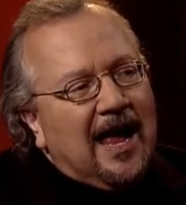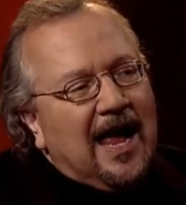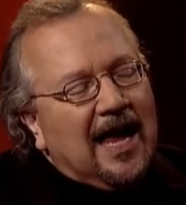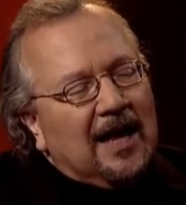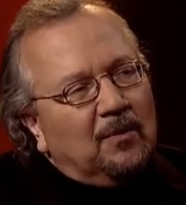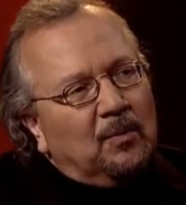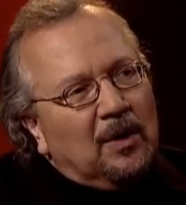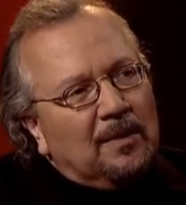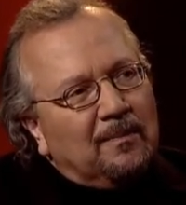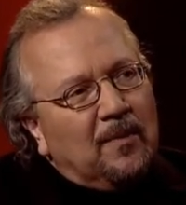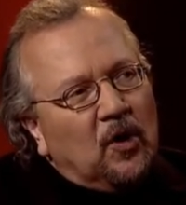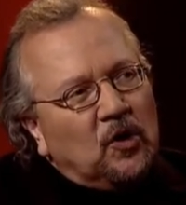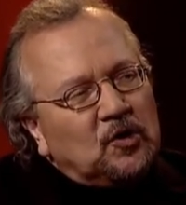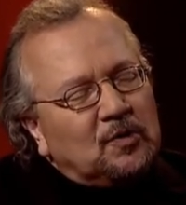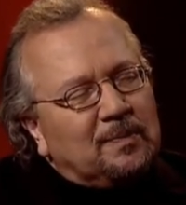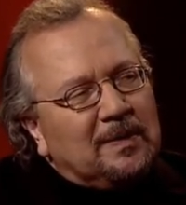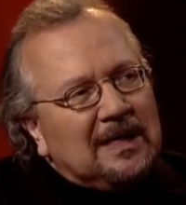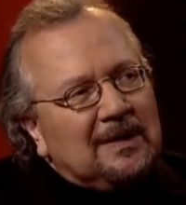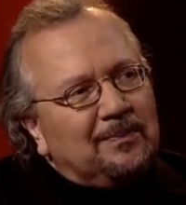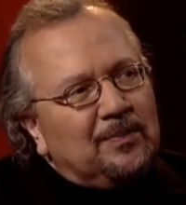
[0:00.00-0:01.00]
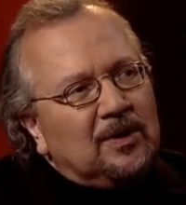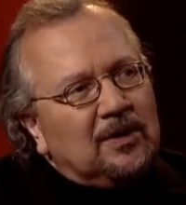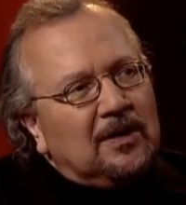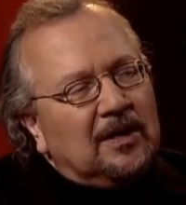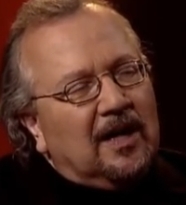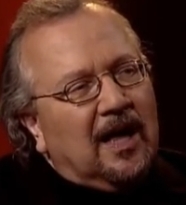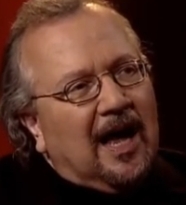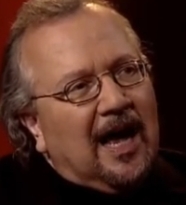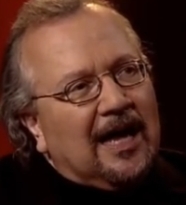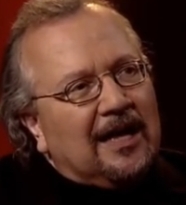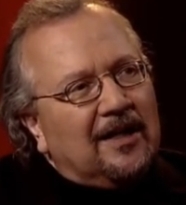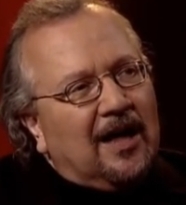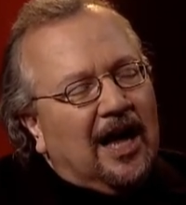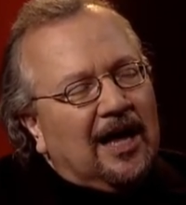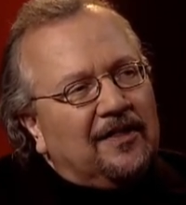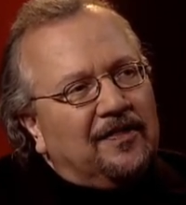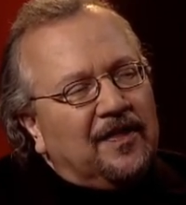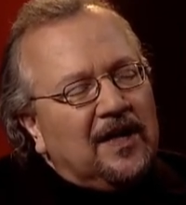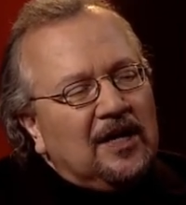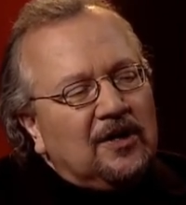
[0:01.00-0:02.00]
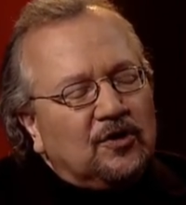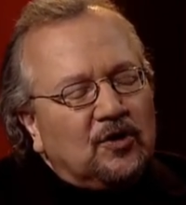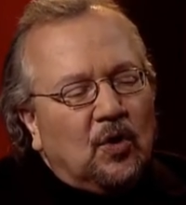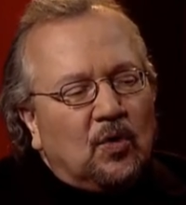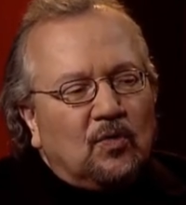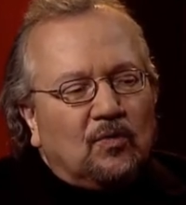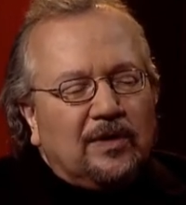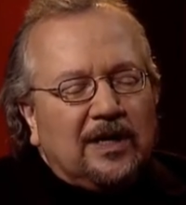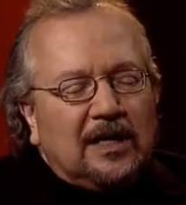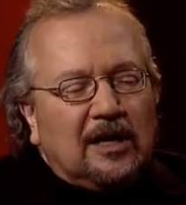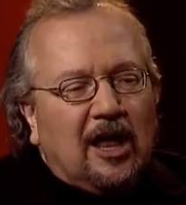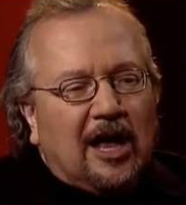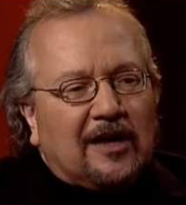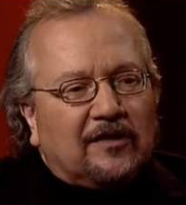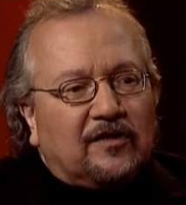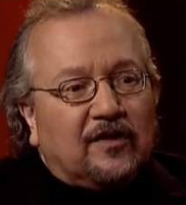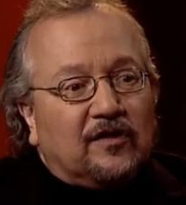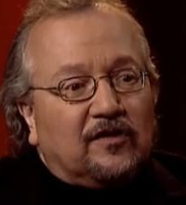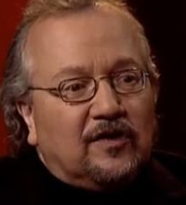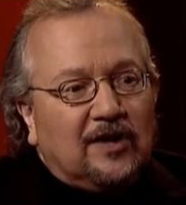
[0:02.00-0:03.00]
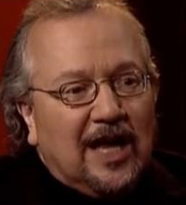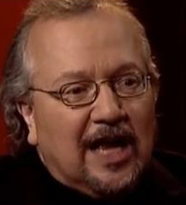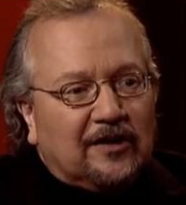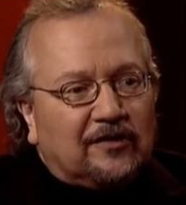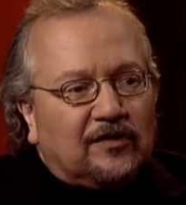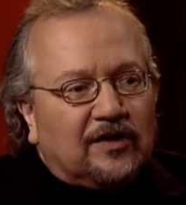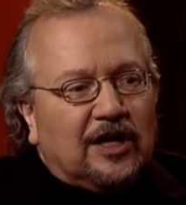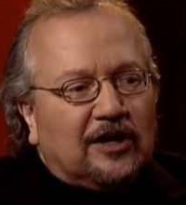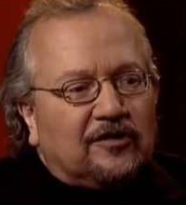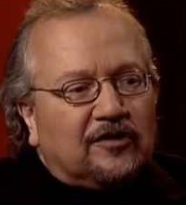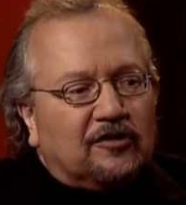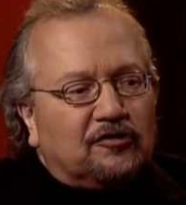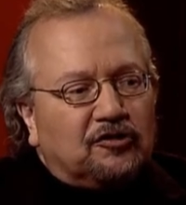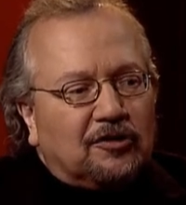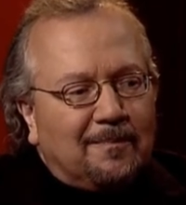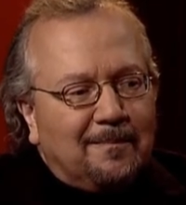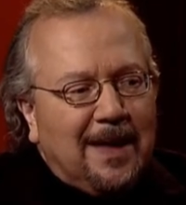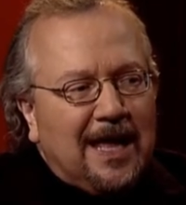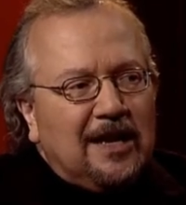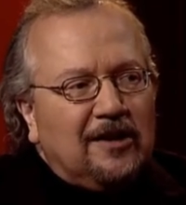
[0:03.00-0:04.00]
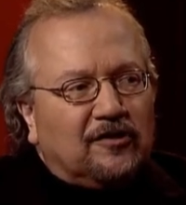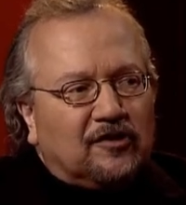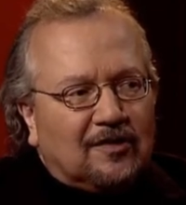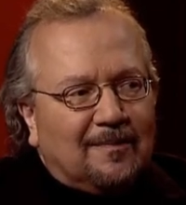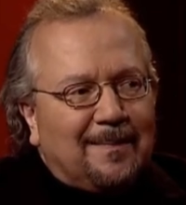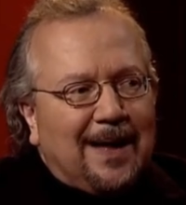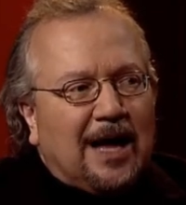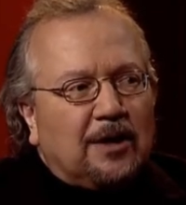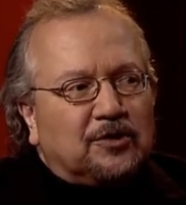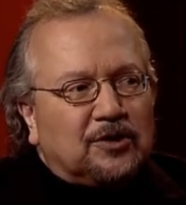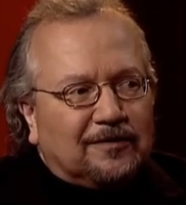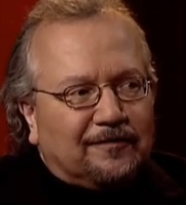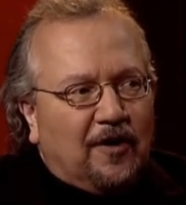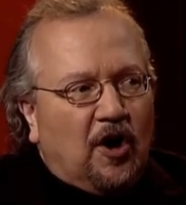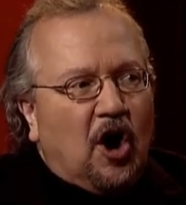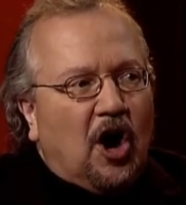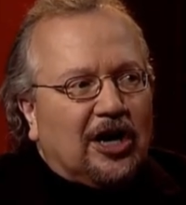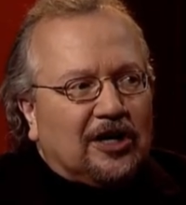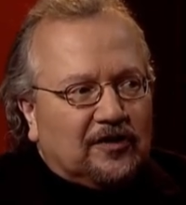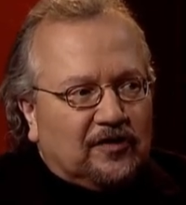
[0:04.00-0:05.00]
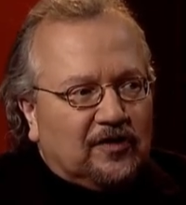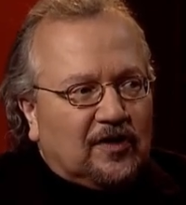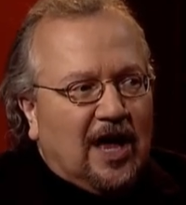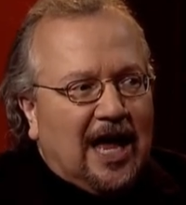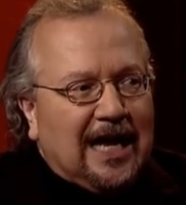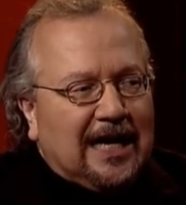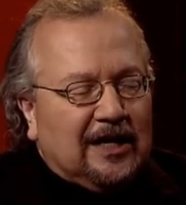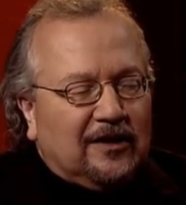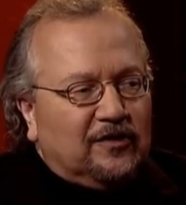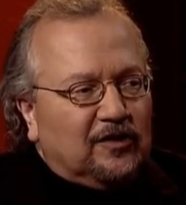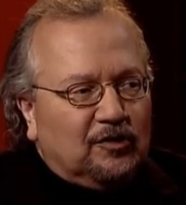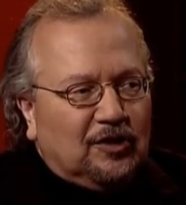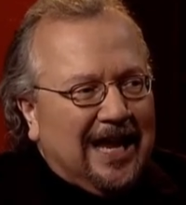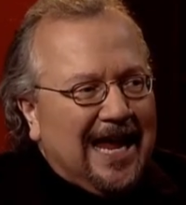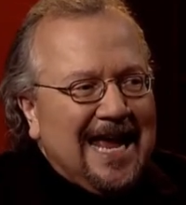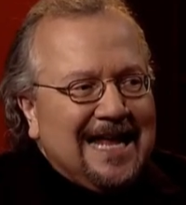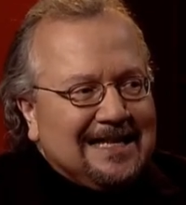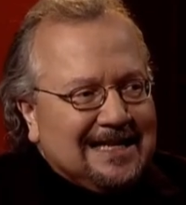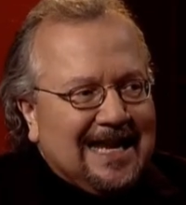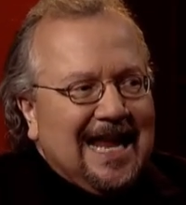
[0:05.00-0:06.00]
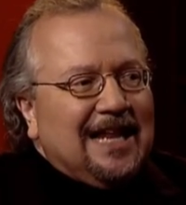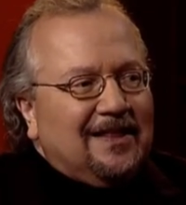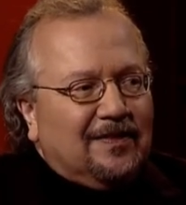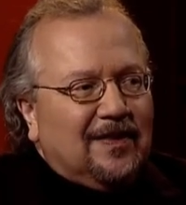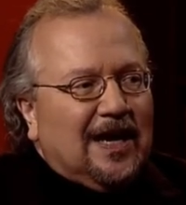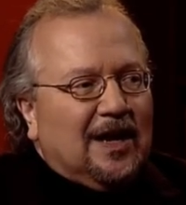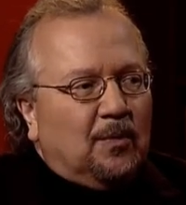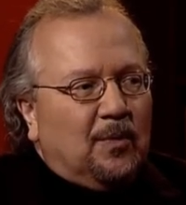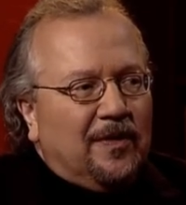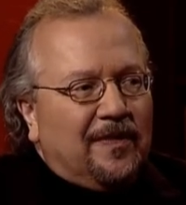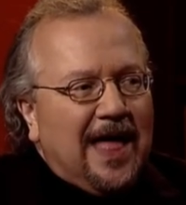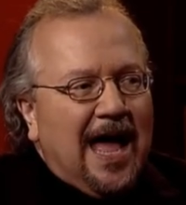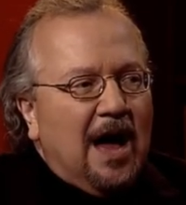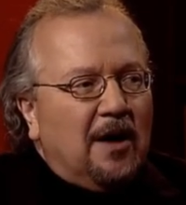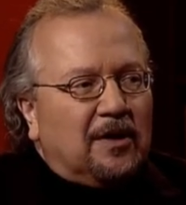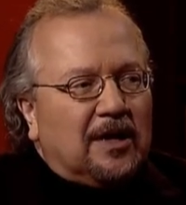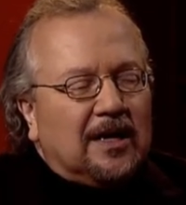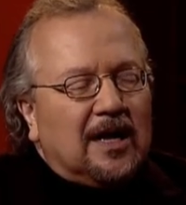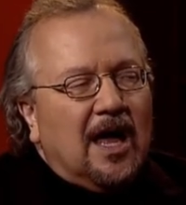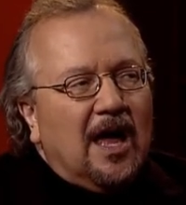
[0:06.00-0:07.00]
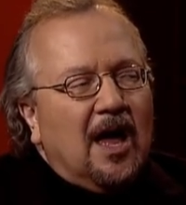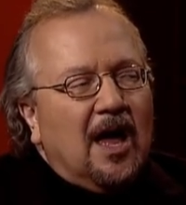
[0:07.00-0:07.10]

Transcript: And what most people, I think, don't realize is, yes, there's a tremendous amount of hard science. You can't get there without it.